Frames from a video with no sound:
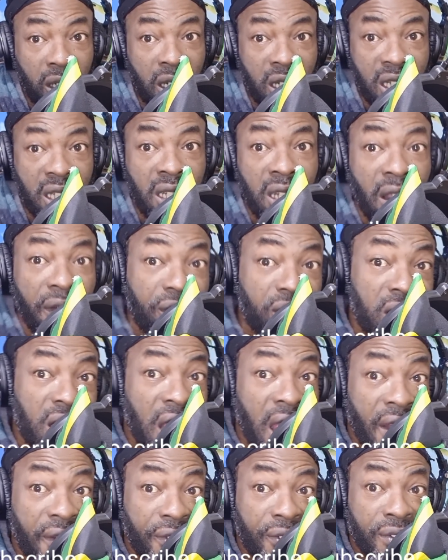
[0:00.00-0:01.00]
the
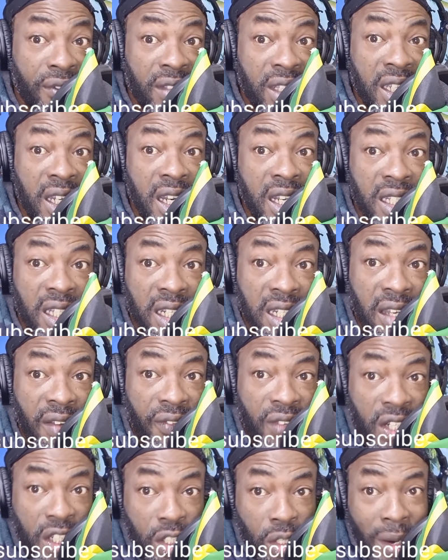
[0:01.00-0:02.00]
safety of these
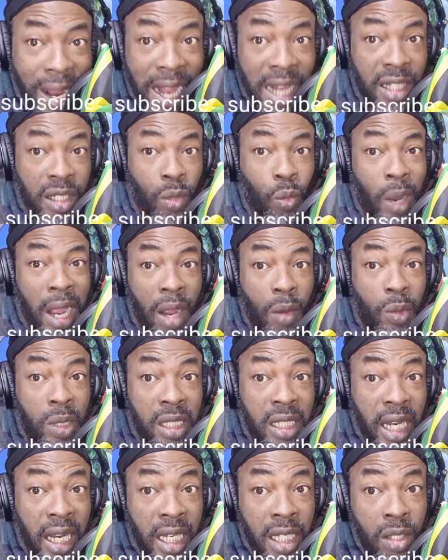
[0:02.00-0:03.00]
individuals? Why
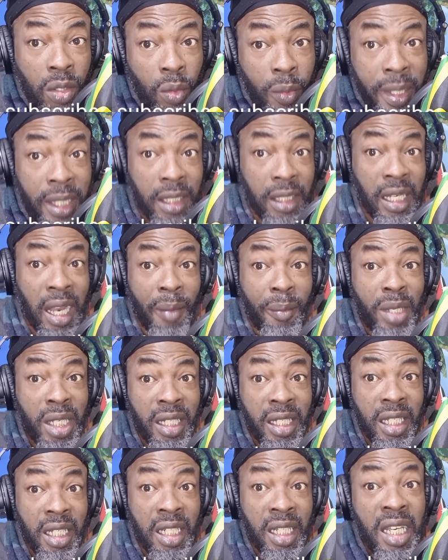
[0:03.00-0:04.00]
would they do it? I
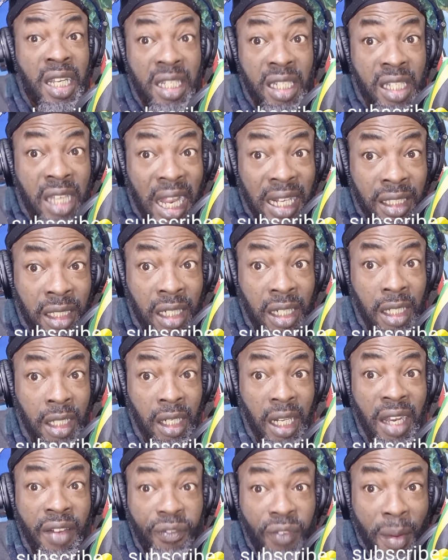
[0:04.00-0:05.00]
mean, isn't that
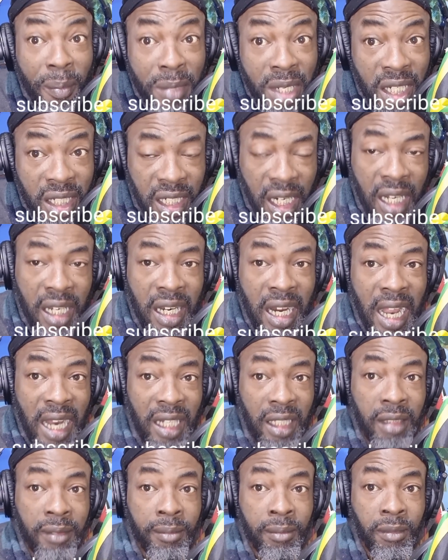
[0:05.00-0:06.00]
information
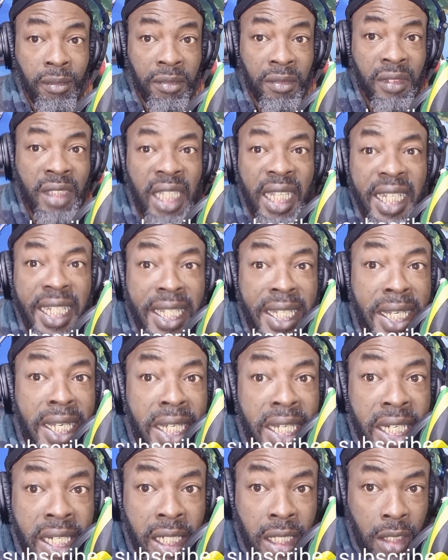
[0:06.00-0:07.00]
that they
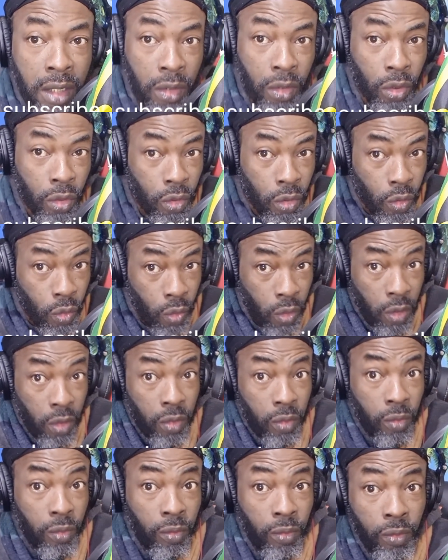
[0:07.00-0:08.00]
need to
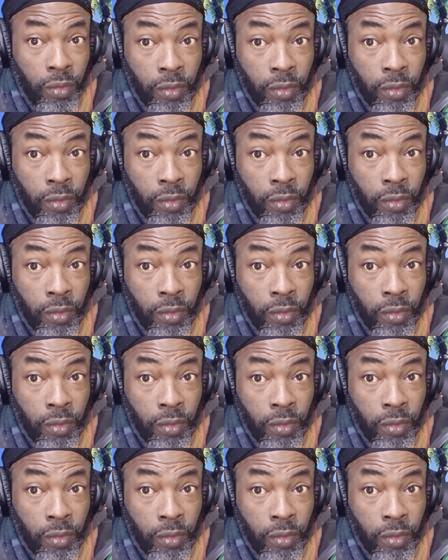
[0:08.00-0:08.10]
know?